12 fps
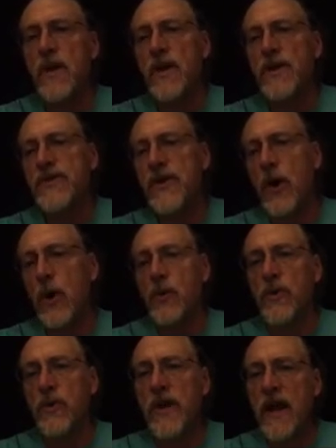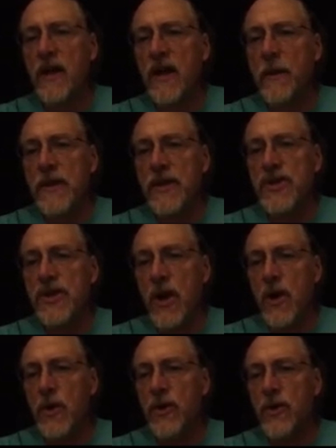So now let me
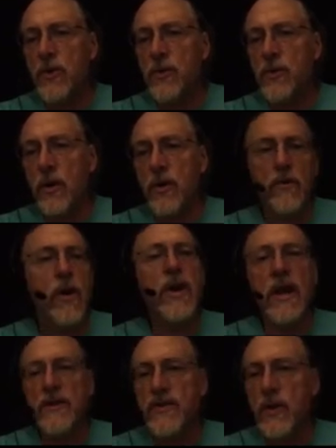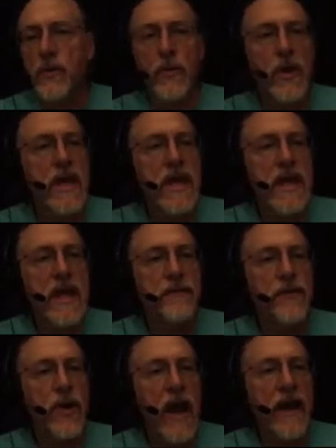show you. Okay, so
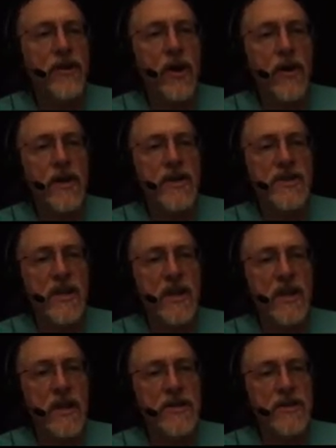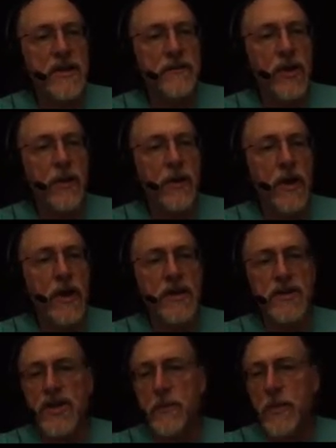if you haven't already seen this, if you get rid of the
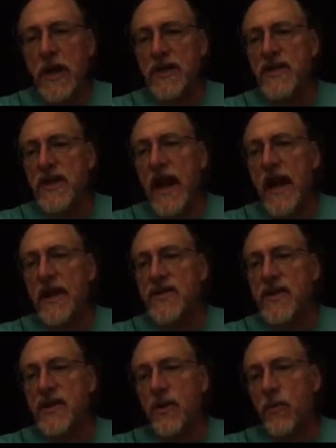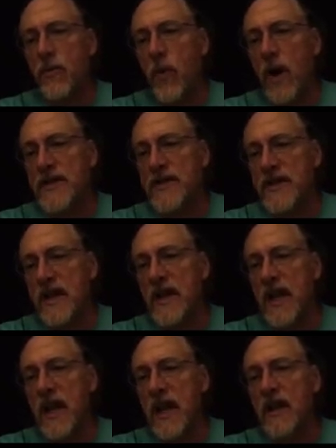GPS status and you want to see it
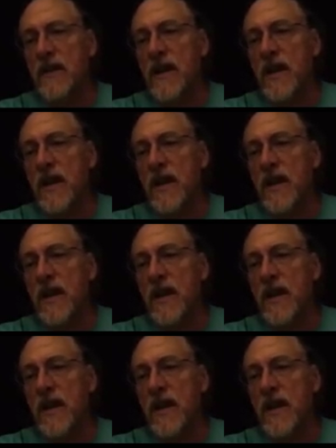again,